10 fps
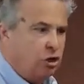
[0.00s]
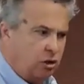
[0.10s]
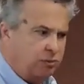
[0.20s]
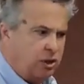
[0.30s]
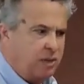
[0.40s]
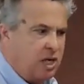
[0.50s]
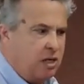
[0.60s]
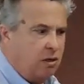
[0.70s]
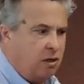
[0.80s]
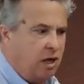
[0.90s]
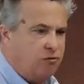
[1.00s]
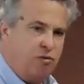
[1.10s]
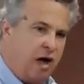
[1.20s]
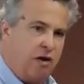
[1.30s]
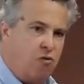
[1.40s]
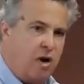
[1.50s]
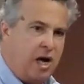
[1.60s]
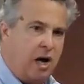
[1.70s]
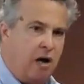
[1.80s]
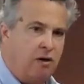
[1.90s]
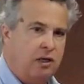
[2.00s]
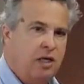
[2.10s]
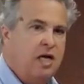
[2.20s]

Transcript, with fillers: turns up the heat in our lives without a way out.